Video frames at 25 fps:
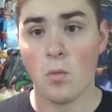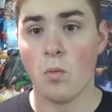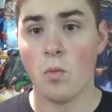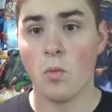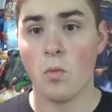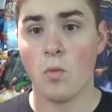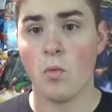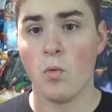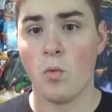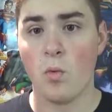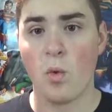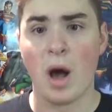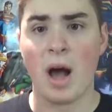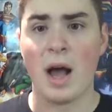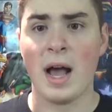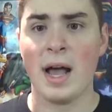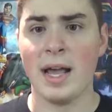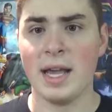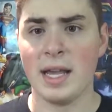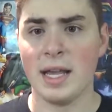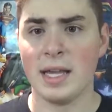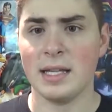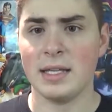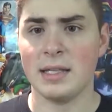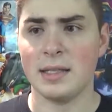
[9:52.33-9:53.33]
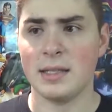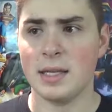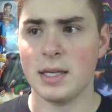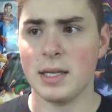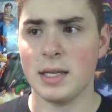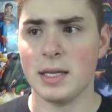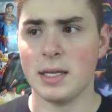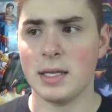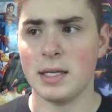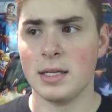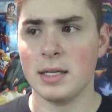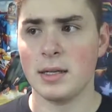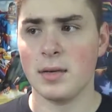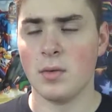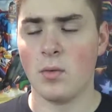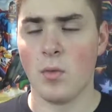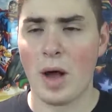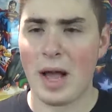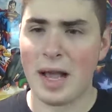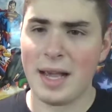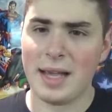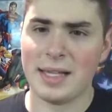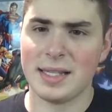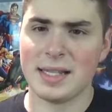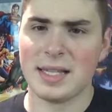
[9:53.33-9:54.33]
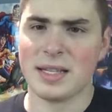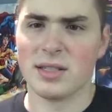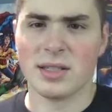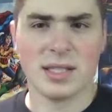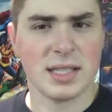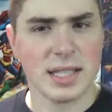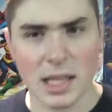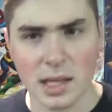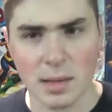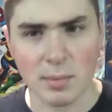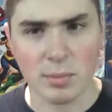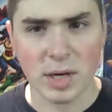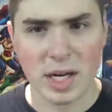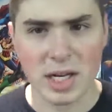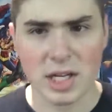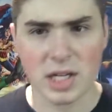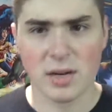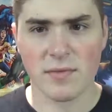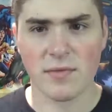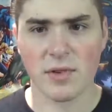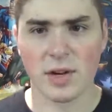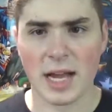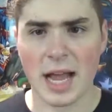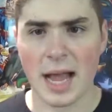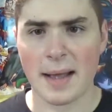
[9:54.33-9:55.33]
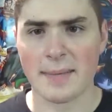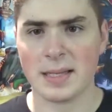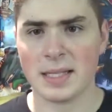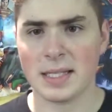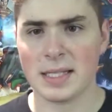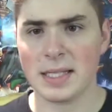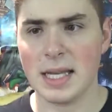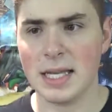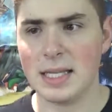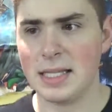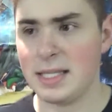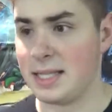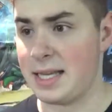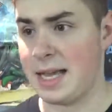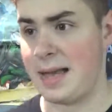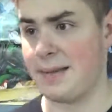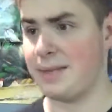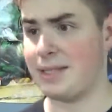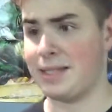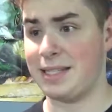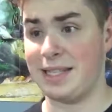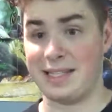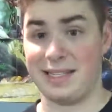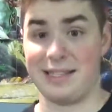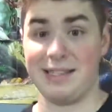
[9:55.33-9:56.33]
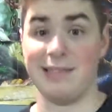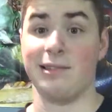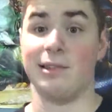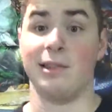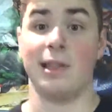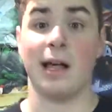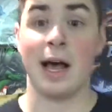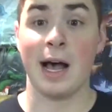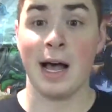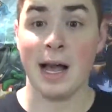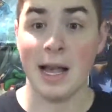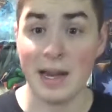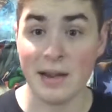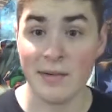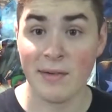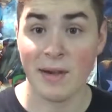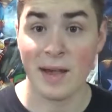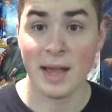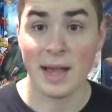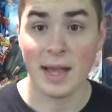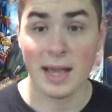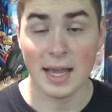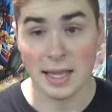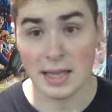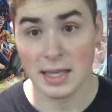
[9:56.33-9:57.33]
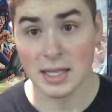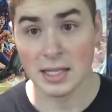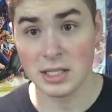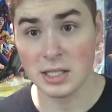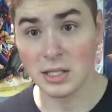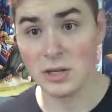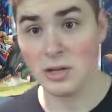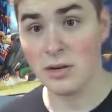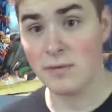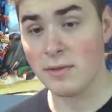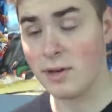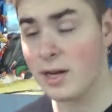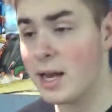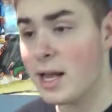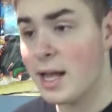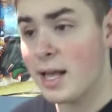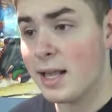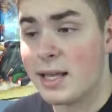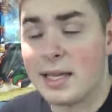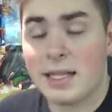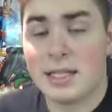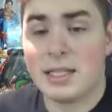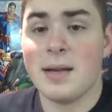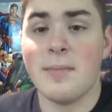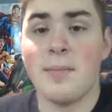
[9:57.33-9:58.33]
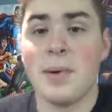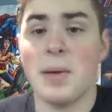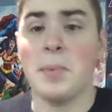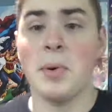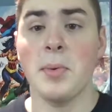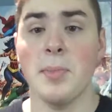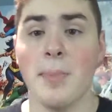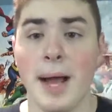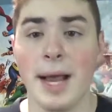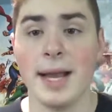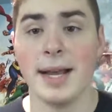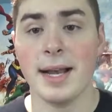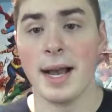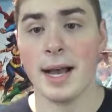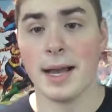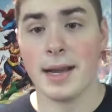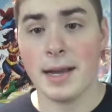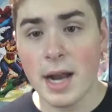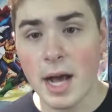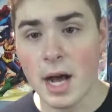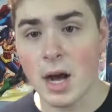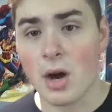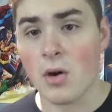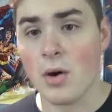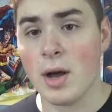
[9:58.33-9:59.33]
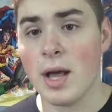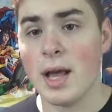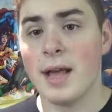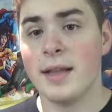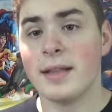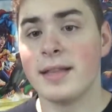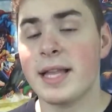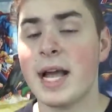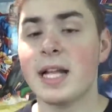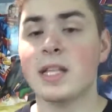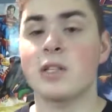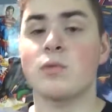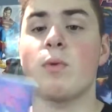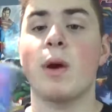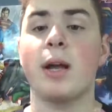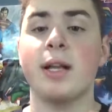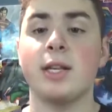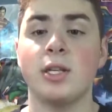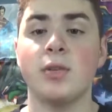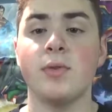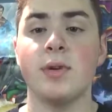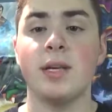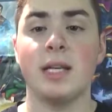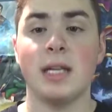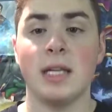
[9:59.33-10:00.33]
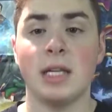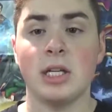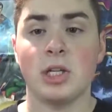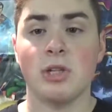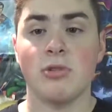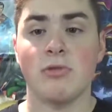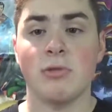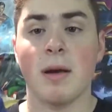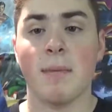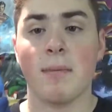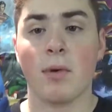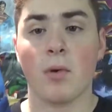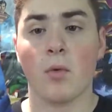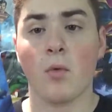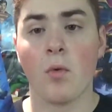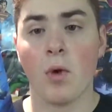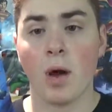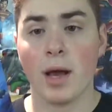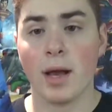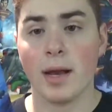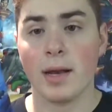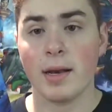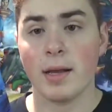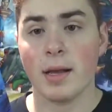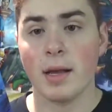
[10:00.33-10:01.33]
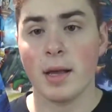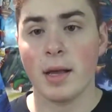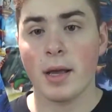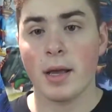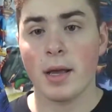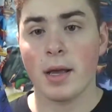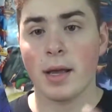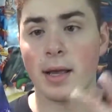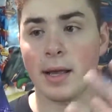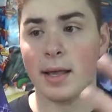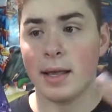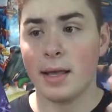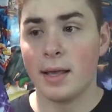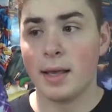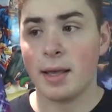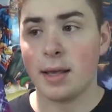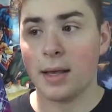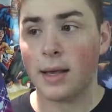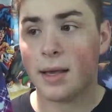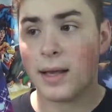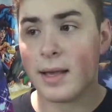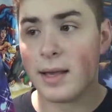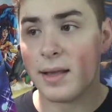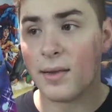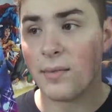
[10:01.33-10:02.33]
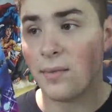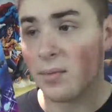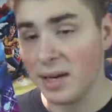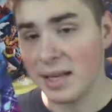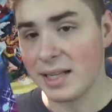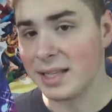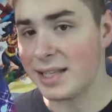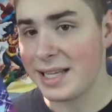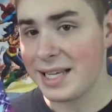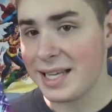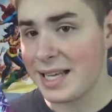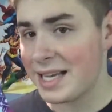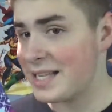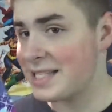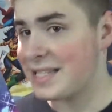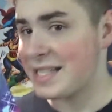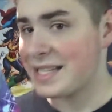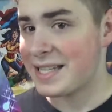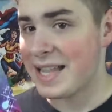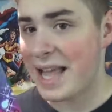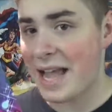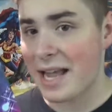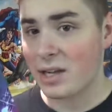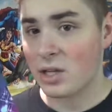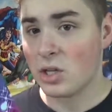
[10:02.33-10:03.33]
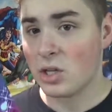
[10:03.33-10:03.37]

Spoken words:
why is there a celebration for Captain Stacy? Captain Stacy's alive in this universe? Like, some people might not know. That's why doing an issue number 1 really isn't that